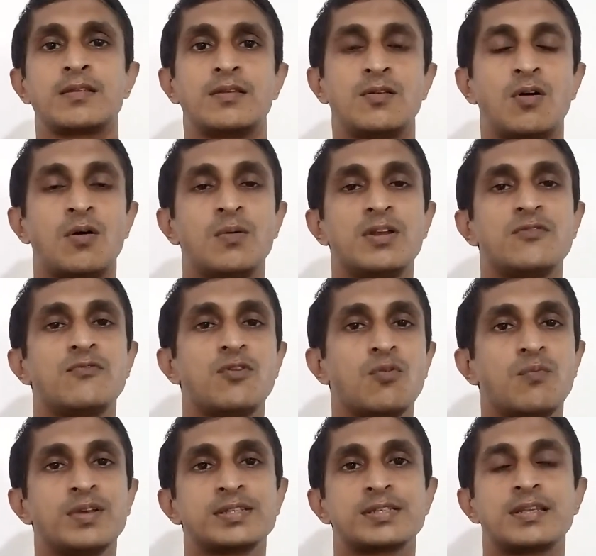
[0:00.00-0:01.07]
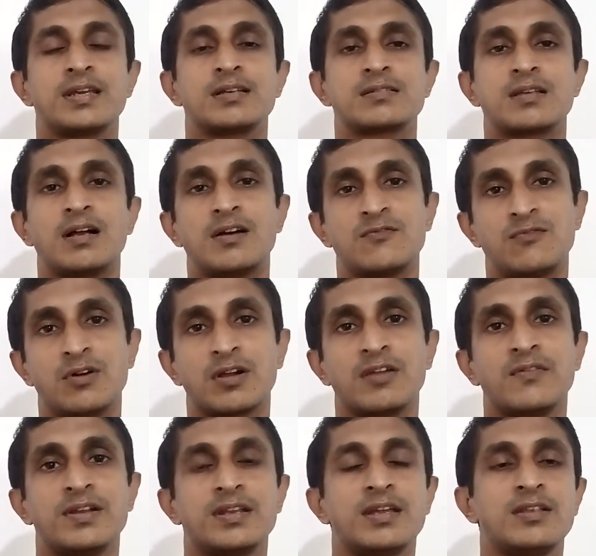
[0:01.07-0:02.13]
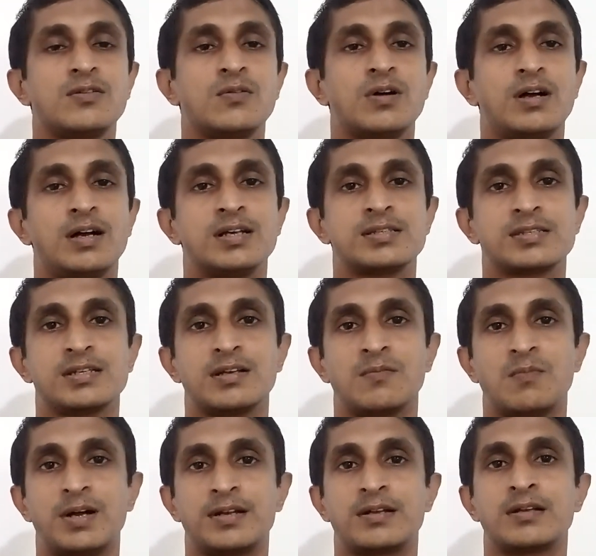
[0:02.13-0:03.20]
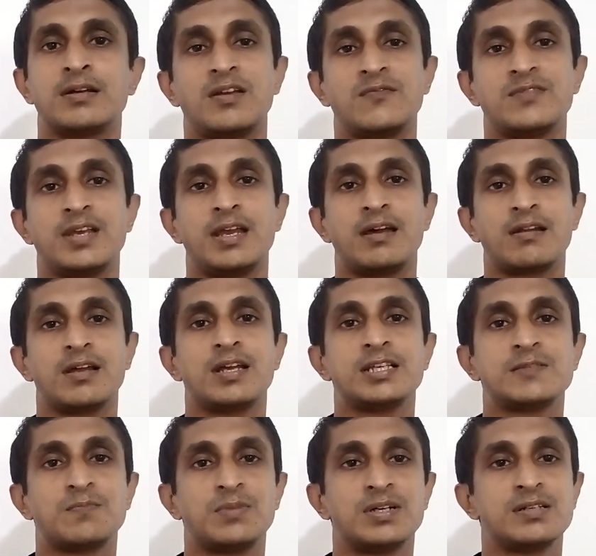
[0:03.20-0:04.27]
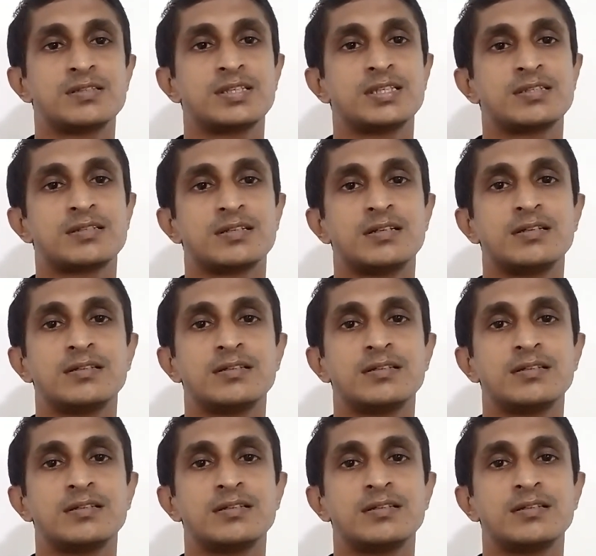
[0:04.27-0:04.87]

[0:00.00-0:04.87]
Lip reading: Normally few mistakes are forgiven in your answer, but if the error is persistent,